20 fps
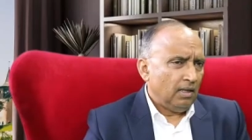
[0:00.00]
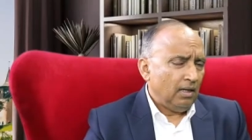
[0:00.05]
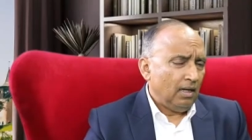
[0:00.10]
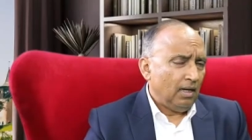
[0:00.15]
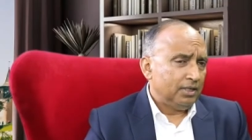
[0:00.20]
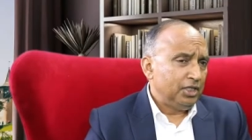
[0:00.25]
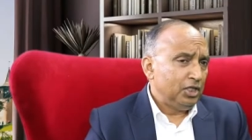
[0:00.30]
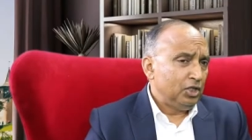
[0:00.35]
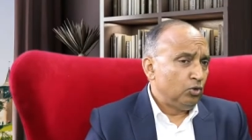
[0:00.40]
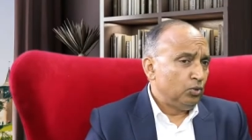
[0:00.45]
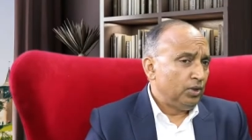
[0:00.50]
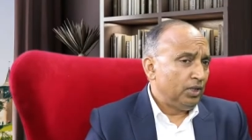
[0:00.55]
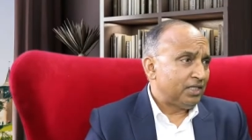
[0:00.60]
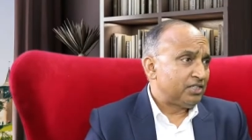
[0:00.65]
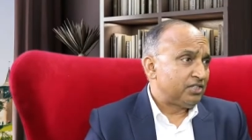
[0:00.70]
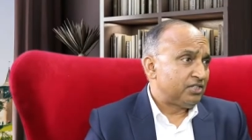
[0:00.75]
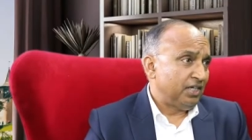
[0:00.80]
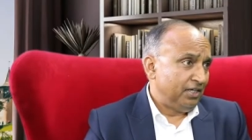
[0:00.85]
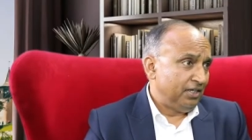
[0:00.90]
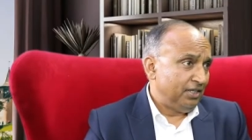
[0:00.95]
I think to the
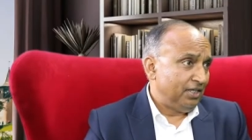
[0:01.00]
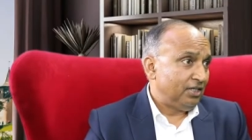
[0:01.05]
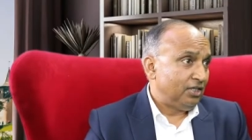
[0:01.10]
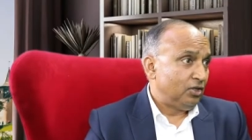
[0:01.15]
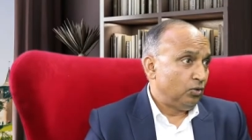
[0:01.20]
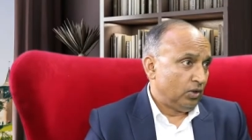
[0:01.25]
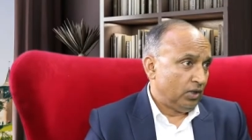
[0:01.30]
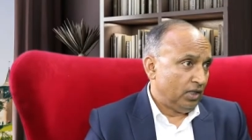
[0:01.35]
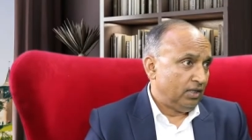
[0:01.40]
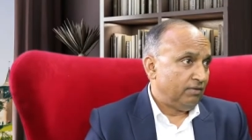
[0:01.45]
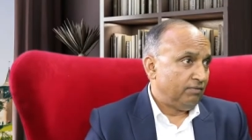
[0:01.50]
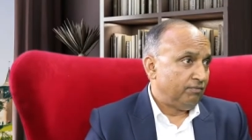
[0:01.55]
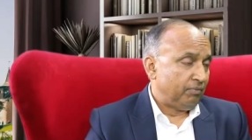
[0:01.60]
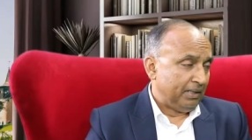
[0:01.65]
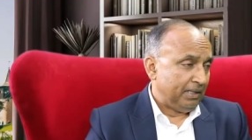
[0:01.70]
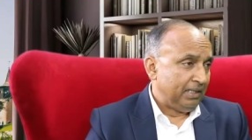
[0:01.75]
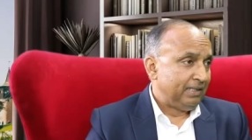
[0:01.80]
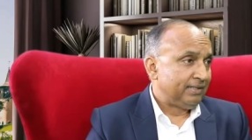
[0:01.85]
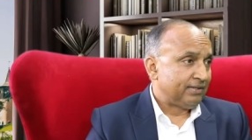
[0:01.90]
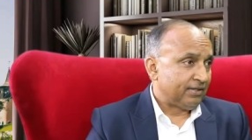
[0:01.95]
extent that you can
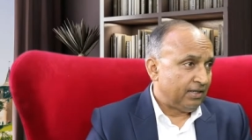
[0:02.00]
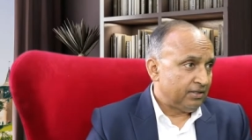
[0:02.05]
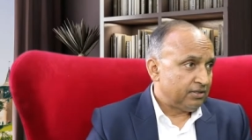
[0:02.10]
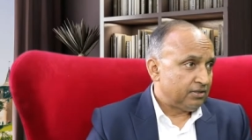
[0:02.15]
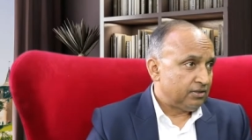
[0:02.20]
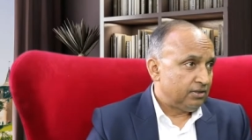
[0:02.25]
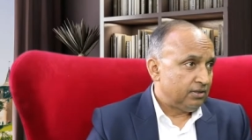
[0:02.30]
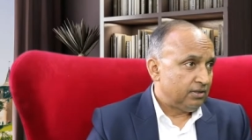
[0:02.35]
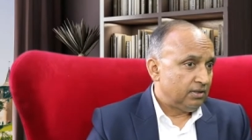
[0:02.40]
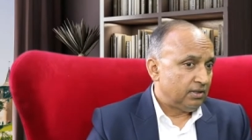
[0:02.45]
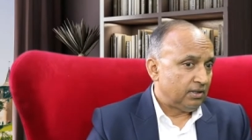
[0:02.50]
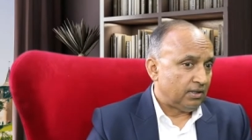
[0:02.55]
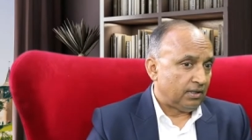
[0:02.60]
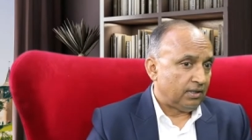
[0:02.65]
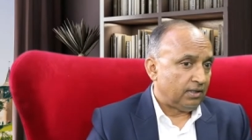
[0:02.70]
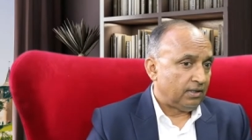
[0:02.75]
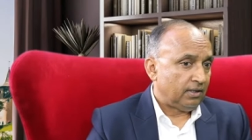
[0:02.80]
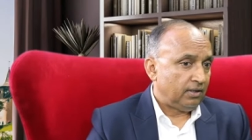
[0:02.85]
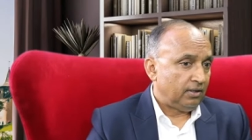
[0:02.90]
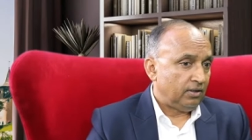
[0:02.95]
build trust,
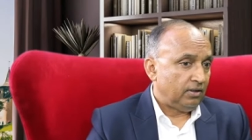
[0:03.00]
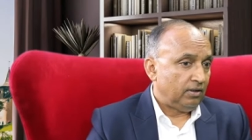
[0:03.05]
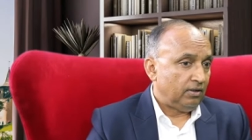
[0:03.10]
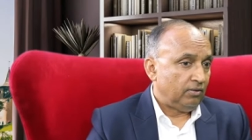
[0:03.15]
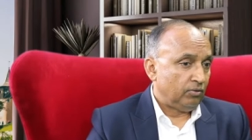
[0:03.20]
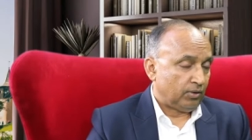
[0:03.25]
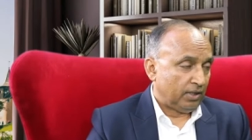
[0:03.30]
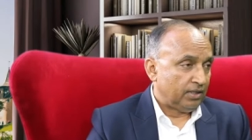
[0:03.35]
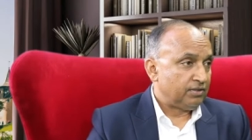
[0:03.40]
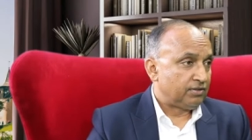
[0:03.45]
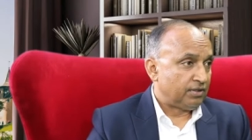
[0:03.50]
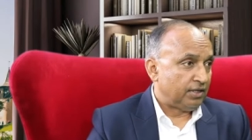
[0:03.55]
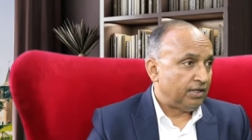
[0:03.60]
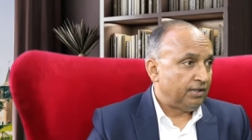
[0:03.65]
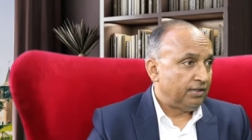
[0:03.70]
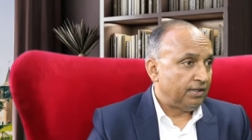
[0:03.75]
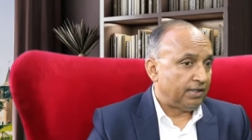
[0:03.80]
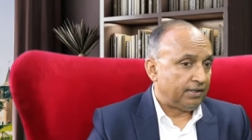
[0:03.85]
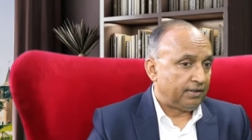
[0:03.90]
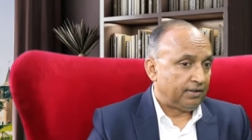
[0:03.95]
you can
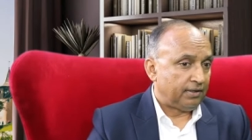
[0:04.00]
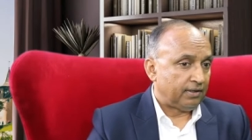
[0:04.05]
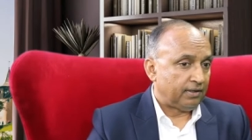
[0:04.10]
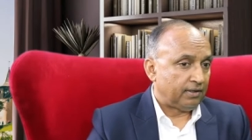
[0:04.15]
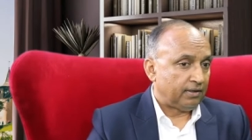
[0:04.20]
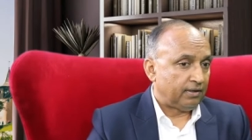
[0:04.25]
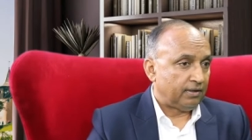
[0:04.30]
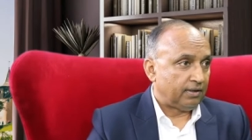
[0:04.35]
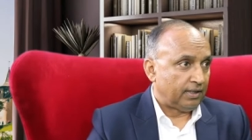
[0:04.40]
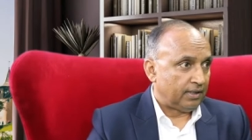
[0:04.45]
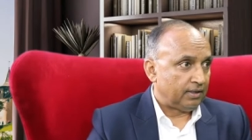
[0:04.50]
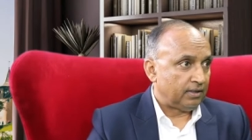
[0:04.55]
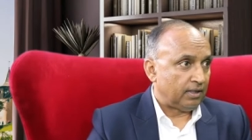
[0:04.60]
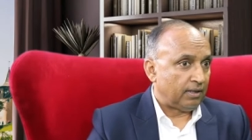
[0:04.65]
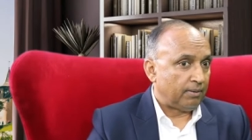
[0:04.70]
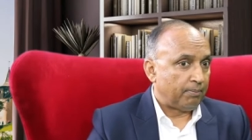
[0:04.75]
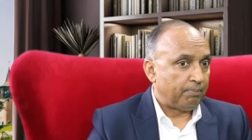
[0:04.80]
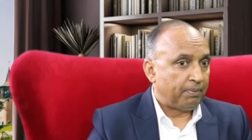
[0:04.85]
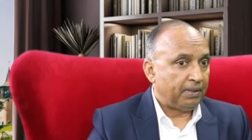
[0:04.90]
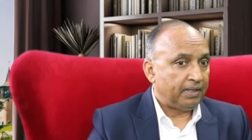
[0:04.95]
say that that is
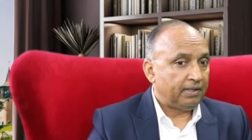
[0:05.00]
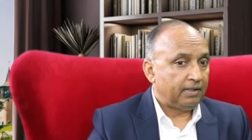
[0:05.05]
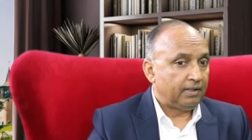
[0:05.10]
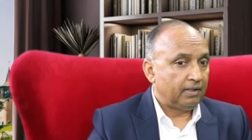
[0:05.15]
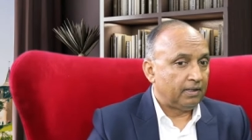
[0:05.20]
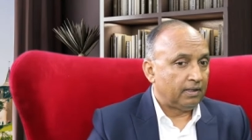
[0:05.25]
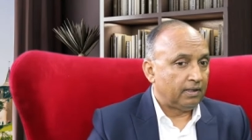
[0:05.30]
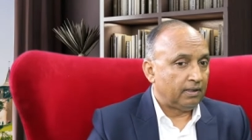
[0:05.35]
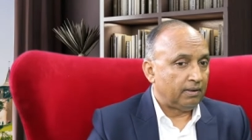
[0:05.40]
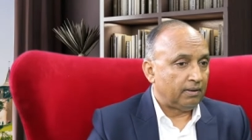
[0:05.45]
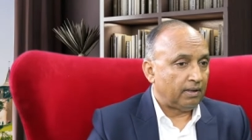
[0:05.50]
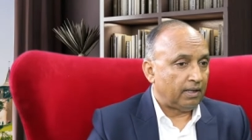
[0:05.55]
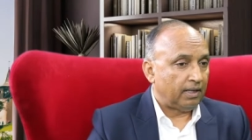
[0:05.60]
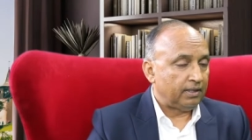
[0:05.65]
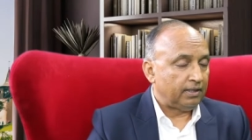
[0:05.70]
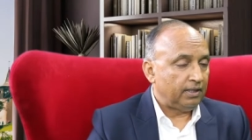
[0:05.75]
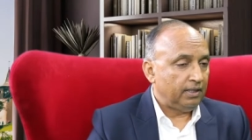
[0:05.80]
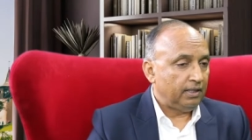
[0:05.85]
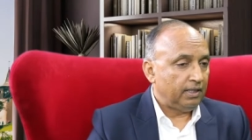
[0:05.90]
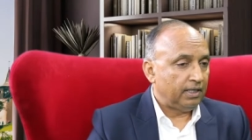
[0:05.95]
it. But I
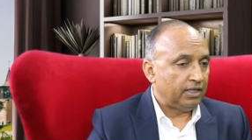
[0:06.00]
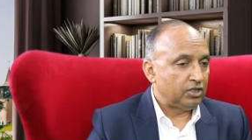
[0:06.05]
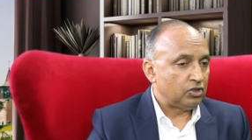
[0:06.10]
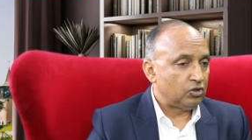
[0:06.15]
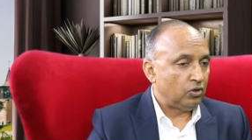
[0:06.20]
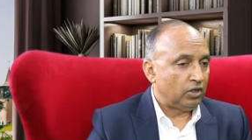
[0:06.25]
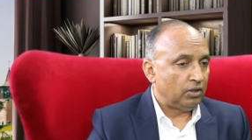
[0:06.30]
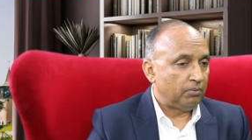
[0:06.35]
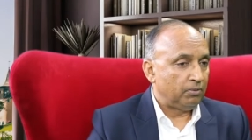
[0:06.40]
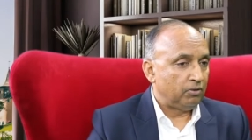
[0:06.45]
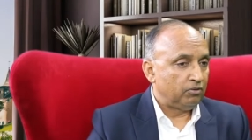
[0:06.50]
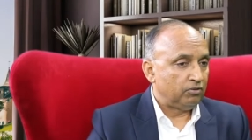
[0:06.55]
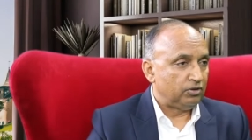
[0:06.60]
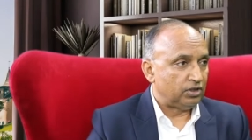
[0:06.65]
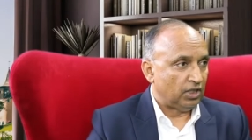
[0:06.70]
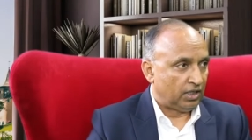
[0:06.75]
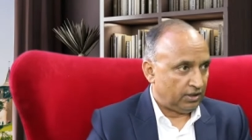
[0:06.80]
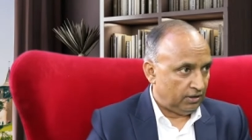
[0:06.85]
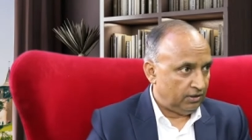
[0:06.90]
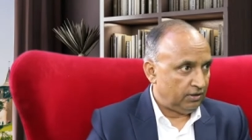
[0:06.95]
think it is not about
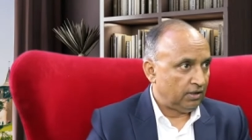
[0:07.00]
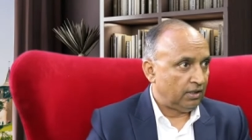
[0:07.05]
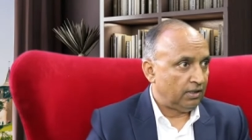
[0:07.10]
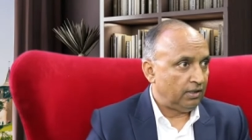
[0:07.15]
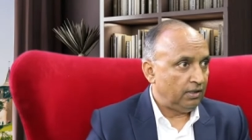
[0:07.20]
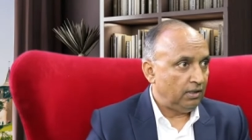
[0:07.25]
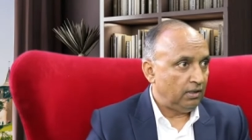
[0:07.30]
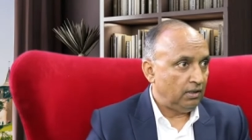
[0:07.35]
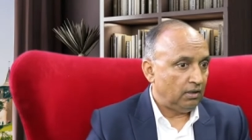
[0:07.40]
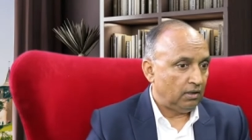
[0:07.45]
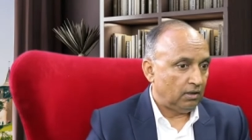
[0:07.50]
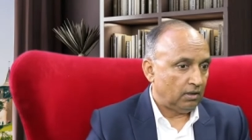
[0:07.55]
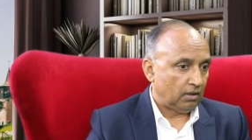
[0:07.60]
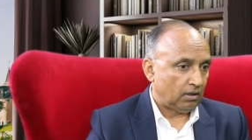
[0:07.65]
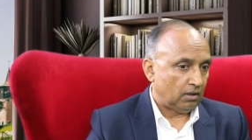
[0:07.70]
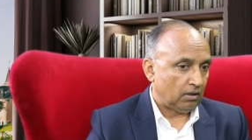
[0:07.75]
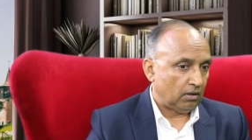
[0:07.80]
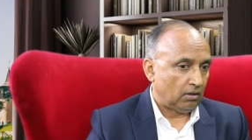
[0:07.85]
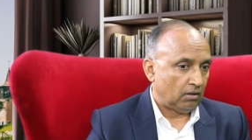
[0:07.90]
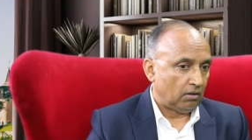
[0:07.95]
Jagidari
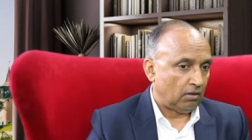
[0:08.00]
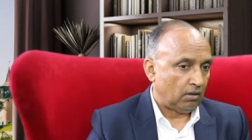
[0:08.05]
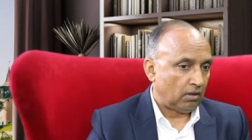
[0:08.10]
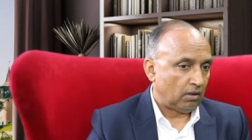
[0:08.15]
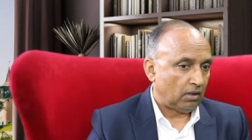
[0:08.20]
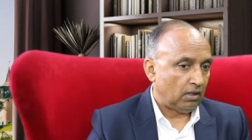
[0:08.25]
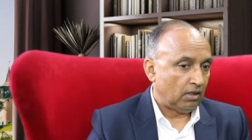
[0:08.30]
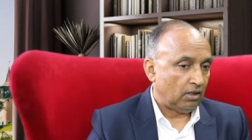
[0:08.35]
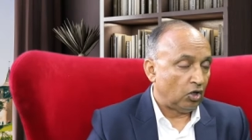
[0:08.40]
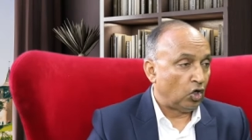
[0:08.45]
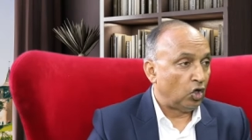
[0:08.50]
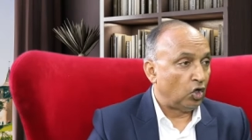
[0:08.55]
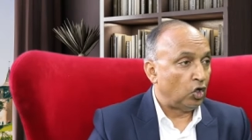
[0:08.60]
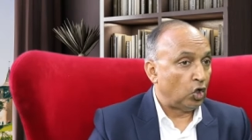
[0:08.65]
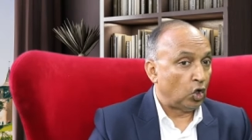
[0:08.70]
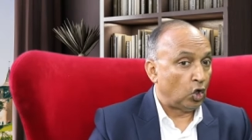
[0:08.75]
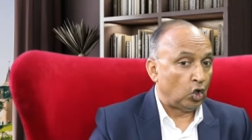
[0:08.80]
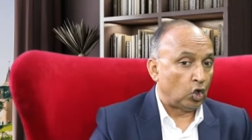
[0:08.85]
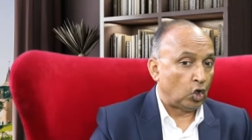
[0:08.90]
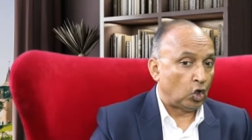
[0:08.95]
or
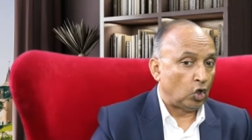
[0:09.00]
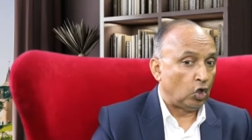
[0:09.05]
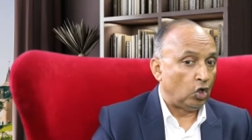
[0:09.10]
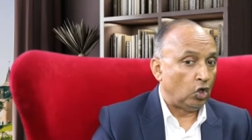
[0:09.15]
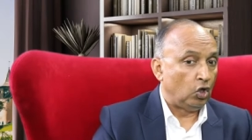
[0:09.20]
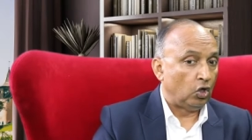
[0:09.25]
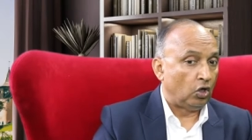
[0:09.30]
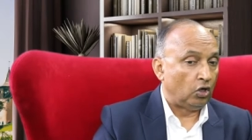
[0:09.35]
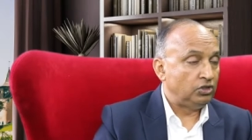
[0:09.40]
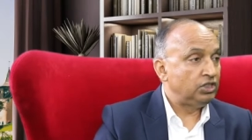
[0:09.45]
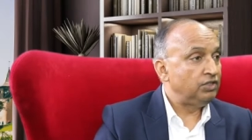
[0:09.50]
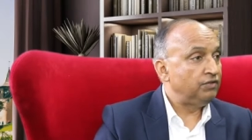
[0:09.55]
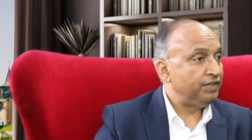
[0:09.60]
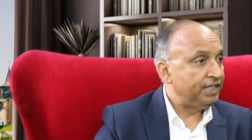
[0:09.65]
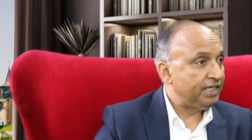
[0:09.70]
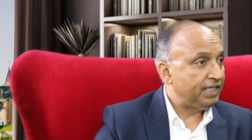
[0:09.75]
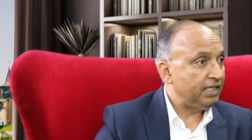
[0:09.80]
longevity.